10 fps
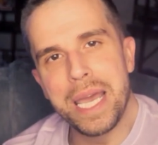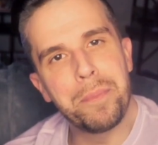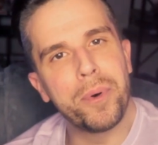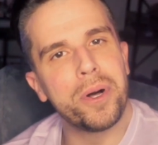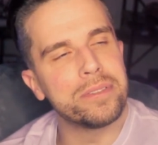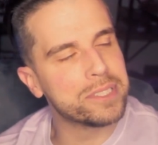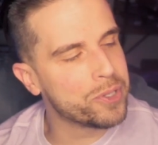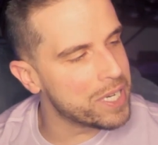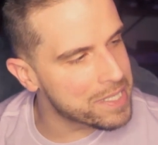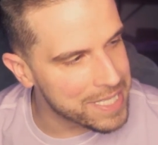People,
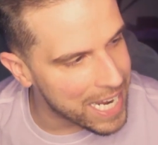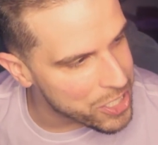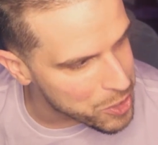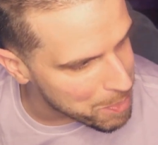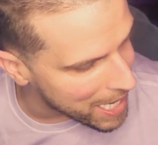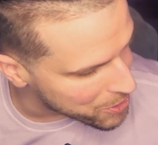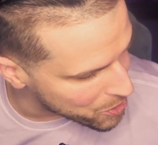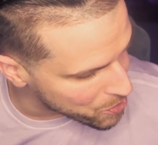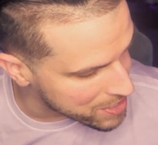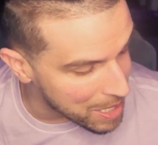Chris Danger's about to
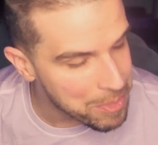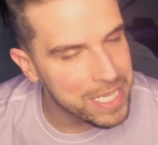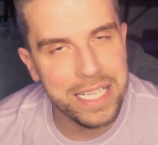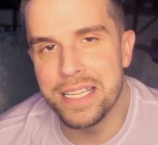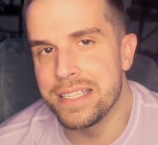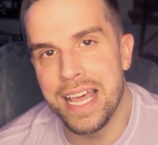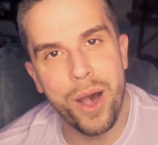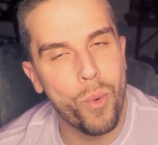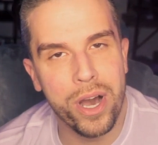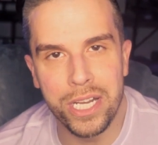do something he does
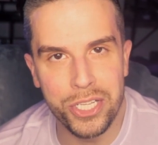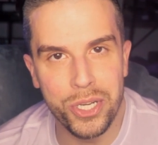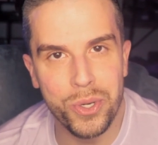not want to